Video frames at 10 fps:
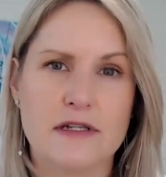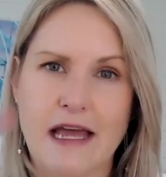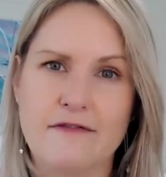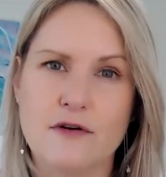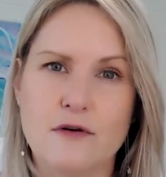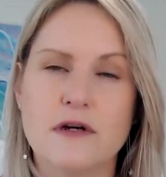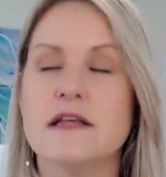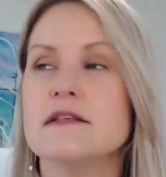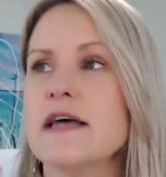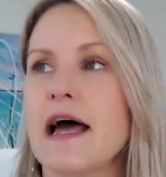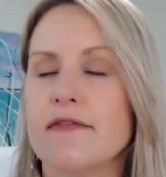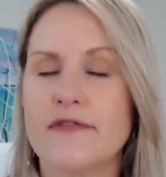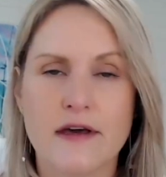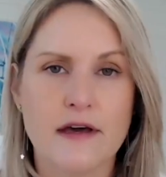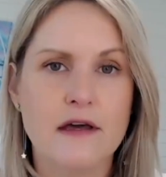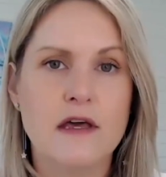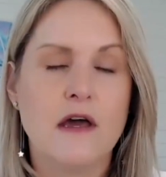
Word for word: David Hawkins and the